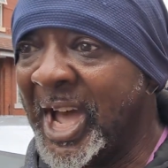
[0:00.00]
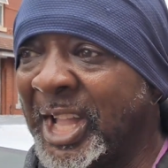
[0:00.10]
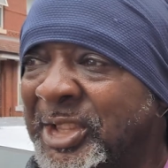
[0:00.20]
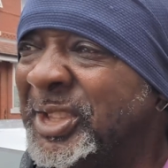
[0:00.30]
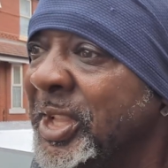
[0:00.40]

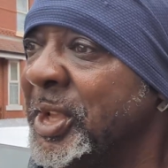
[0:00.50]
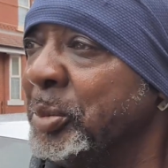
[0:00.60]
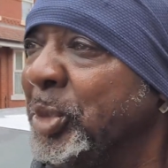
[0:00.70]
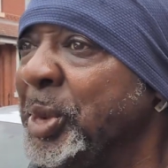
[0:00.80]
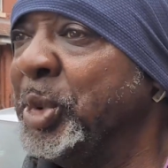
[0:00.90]
And
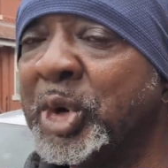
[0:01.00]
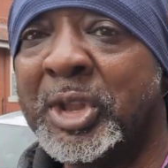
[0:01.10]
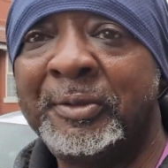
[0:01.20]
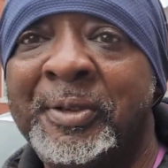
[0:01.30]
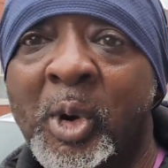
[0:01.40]
people are
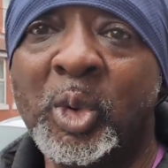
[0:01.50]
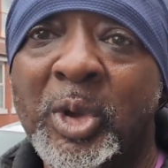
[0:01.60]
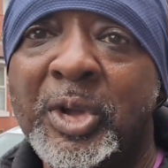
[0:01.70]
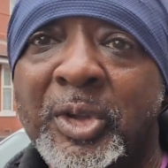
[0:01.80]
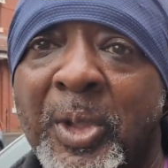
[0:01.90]
going to
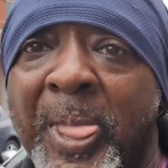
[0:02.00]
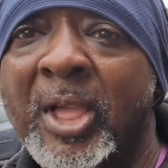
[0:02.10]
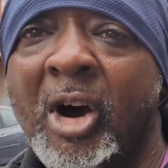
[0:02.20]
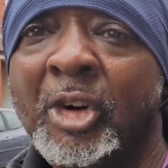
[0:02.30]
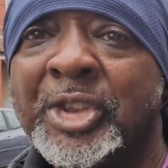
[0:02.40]
vote
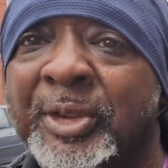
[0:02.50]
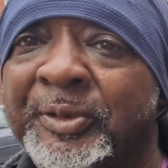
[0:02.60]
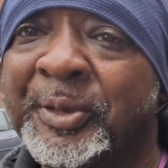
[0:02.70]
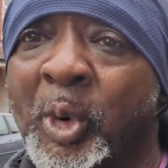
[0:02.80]
on the